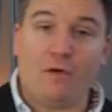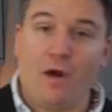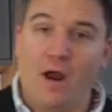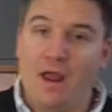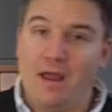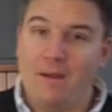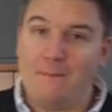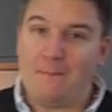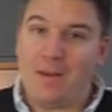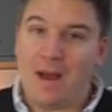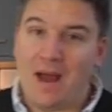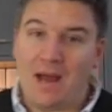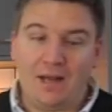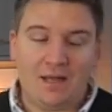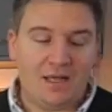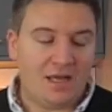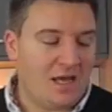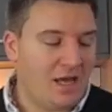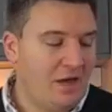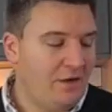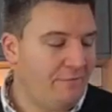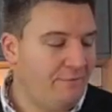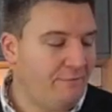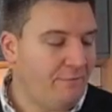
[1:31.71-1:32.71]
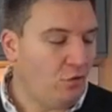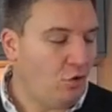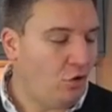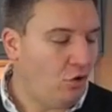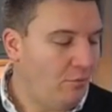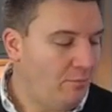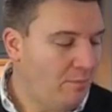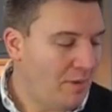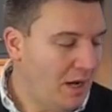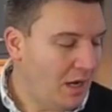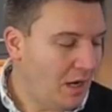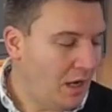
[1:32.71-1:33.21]
frying pan here
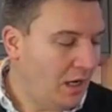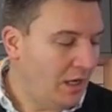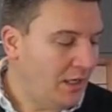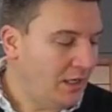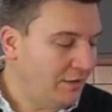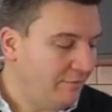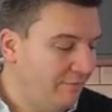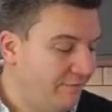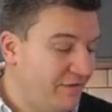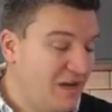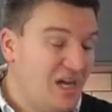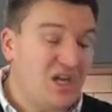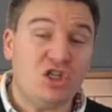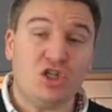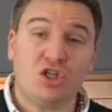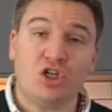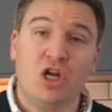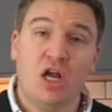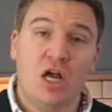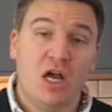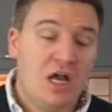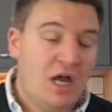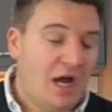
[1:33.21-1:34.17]
for my fish,